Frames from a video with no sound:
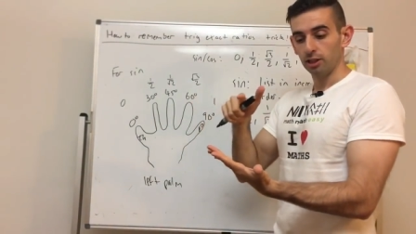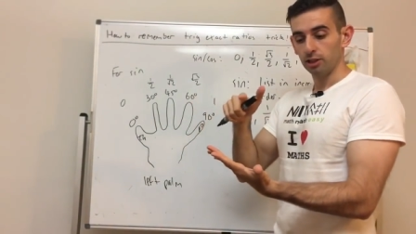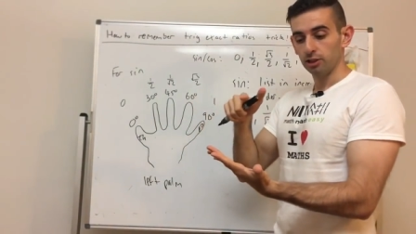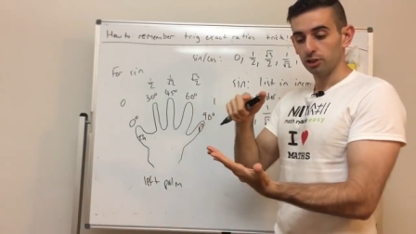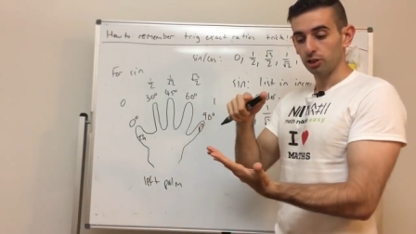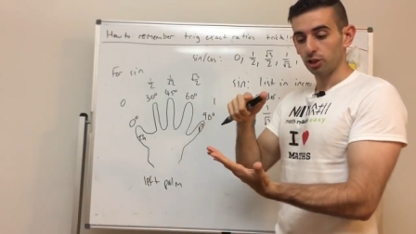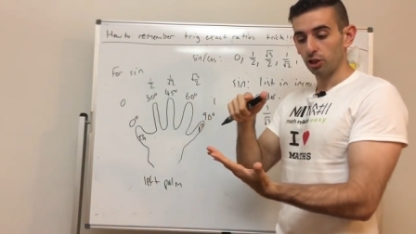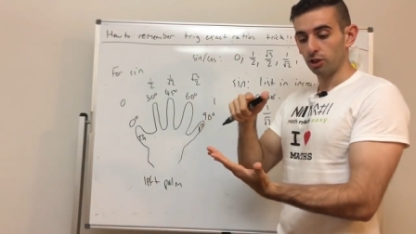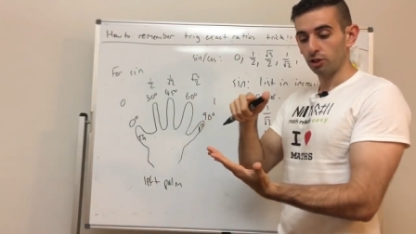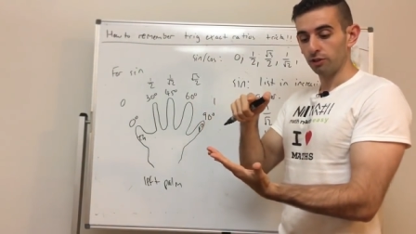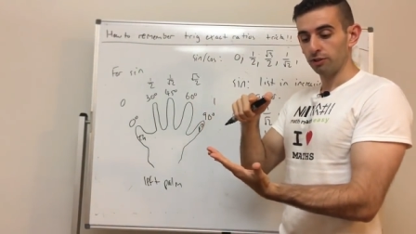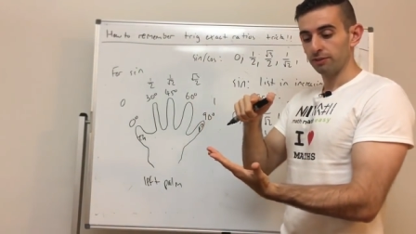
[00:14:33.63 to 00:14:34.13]

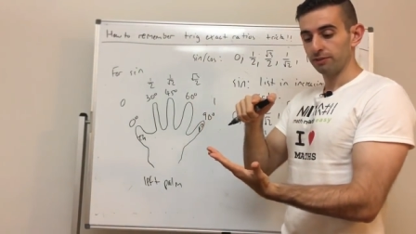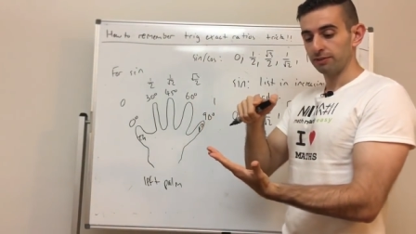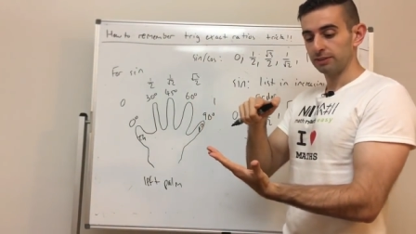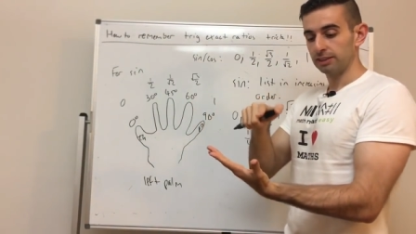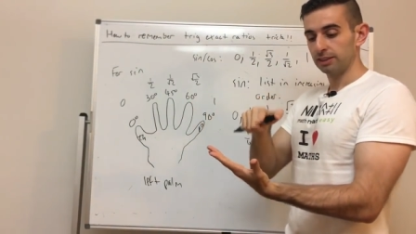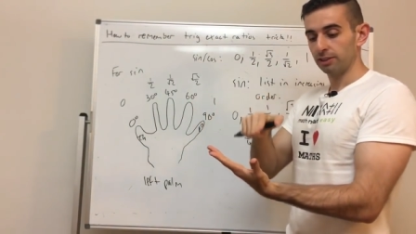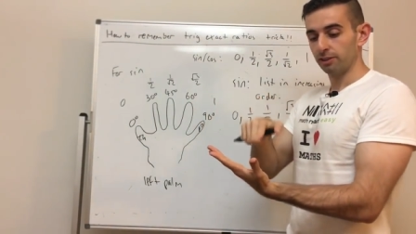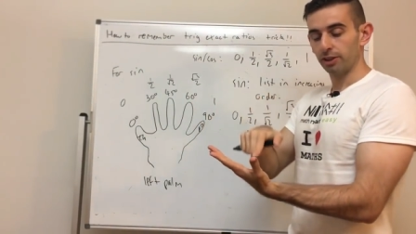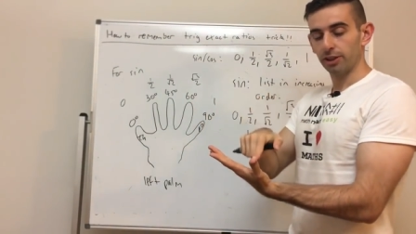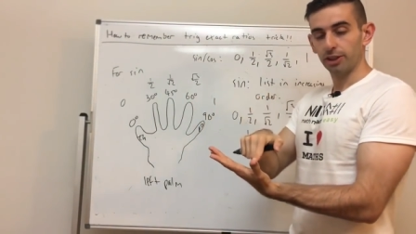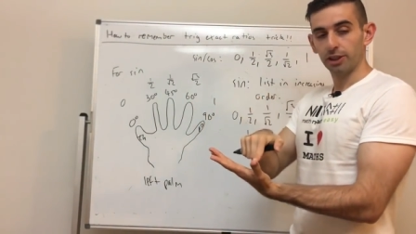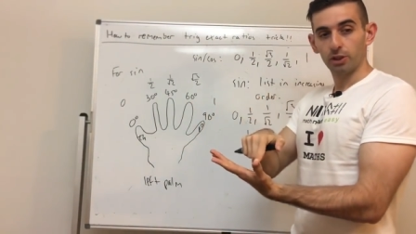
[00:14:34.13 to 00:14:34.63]
So
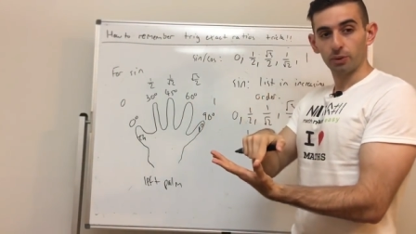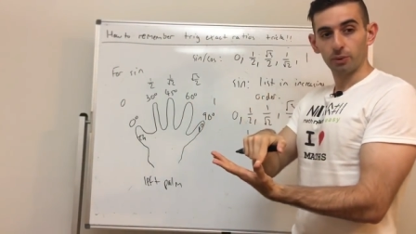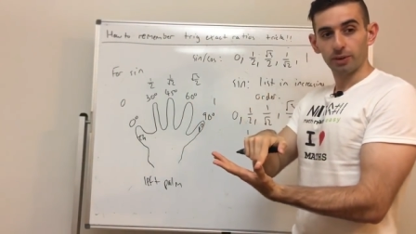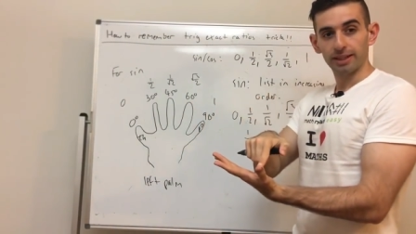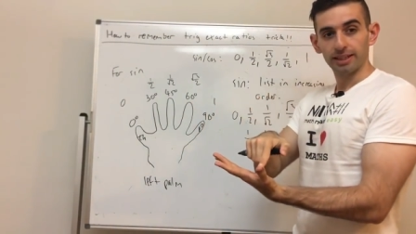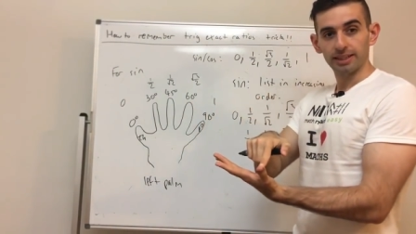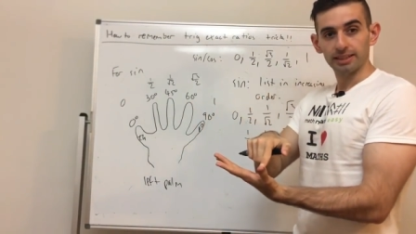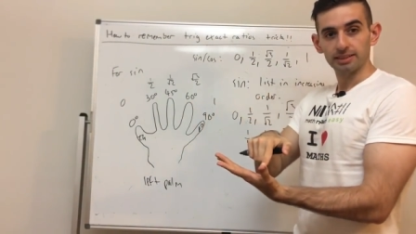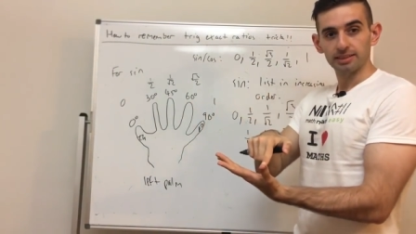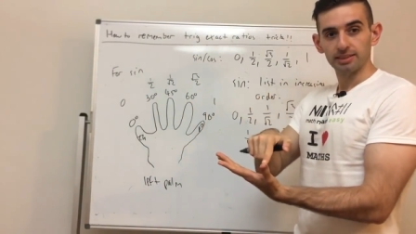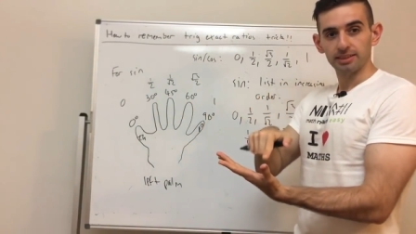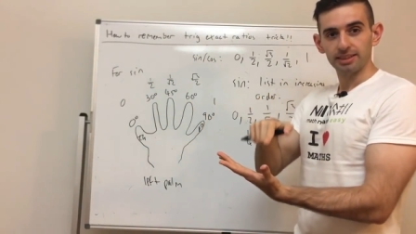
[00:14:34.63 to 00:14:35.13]
0
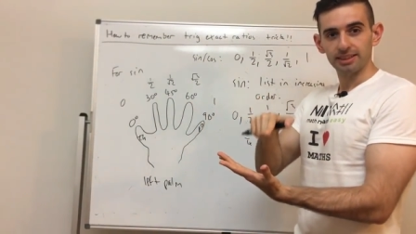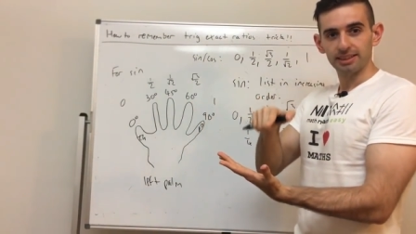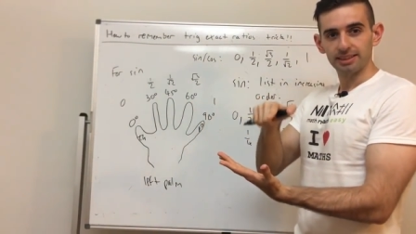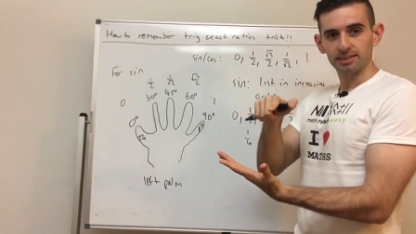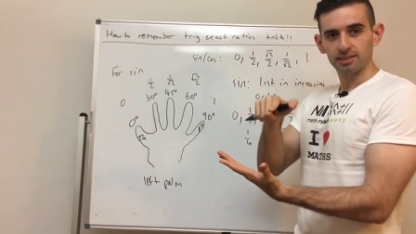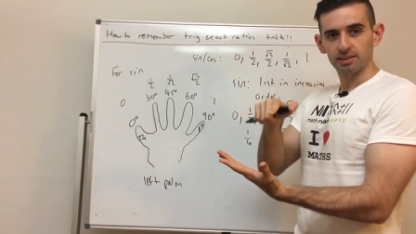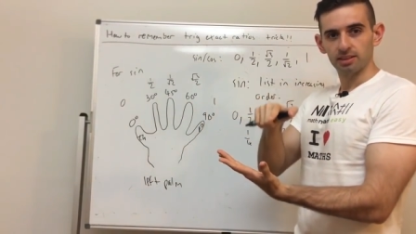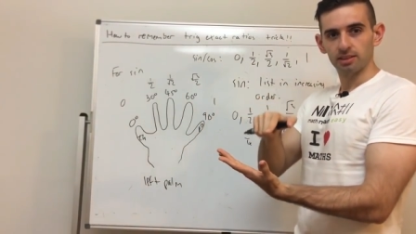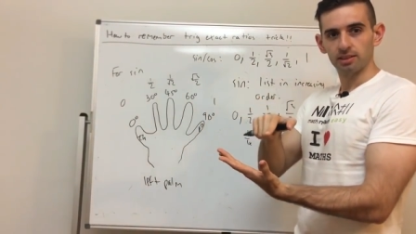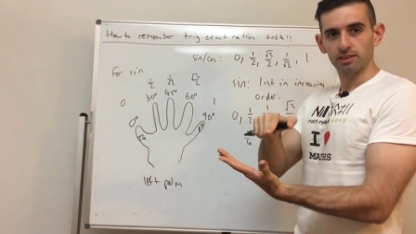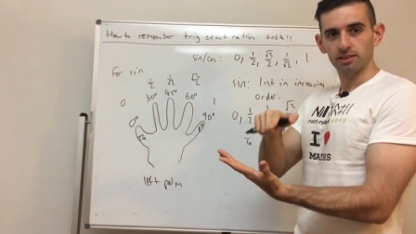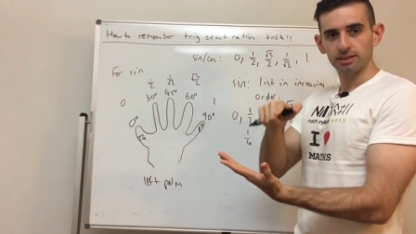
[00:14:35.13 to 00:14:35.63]
degrees
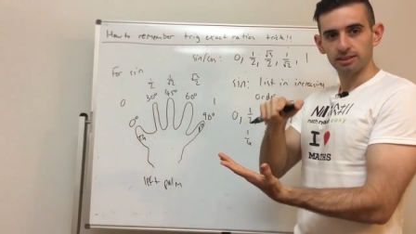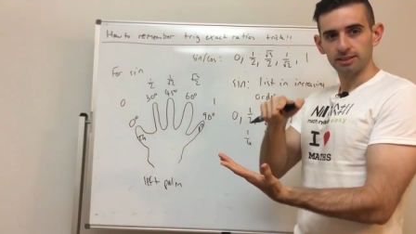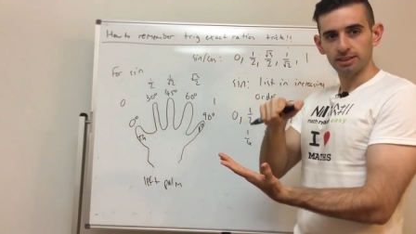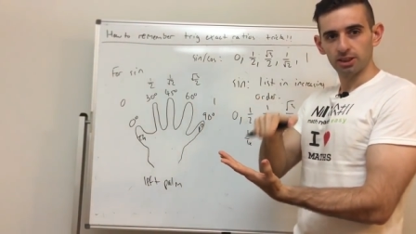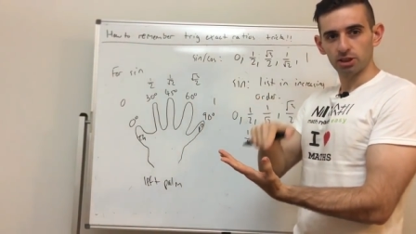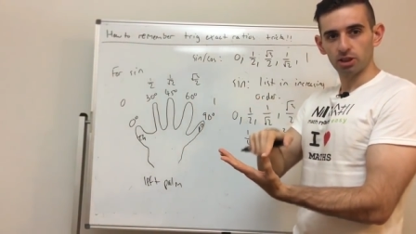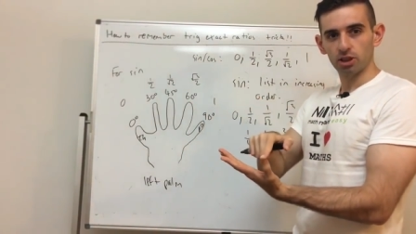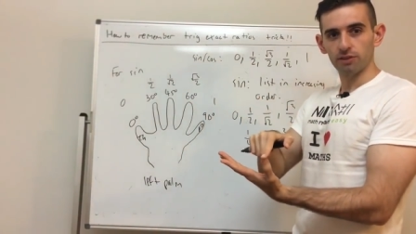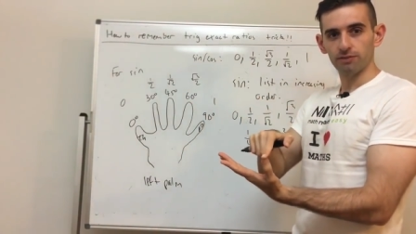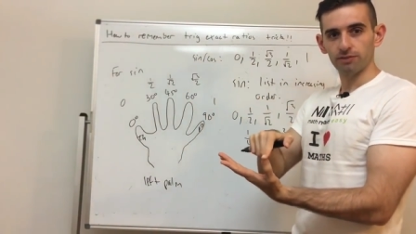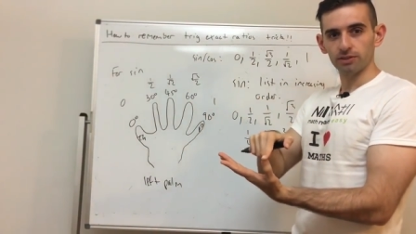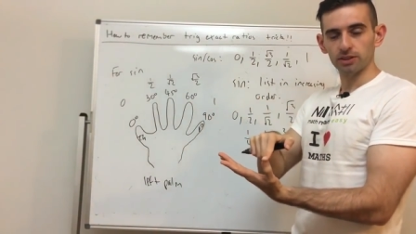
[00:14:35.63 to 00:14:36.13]
is
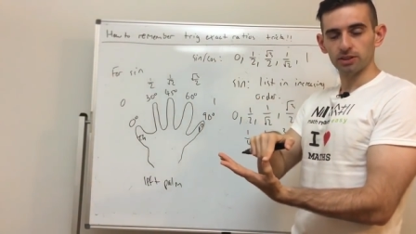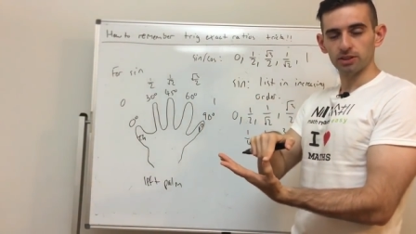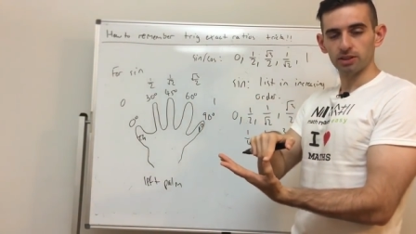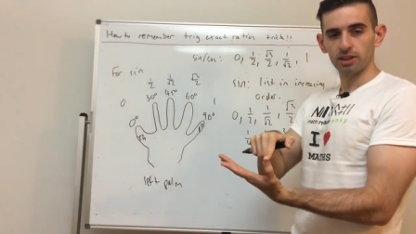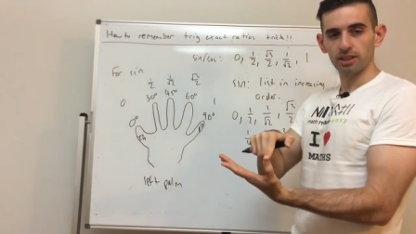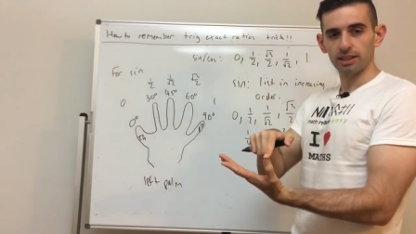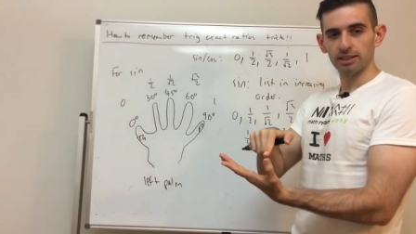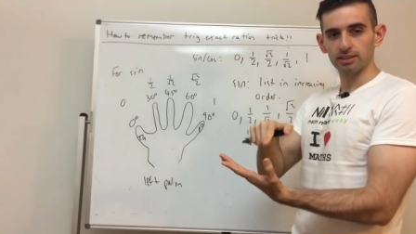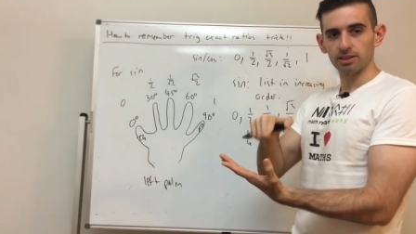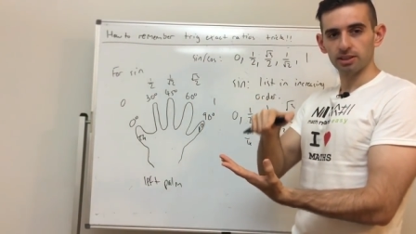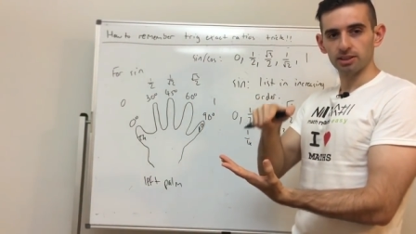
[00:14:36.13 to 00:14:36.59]
0 for sine.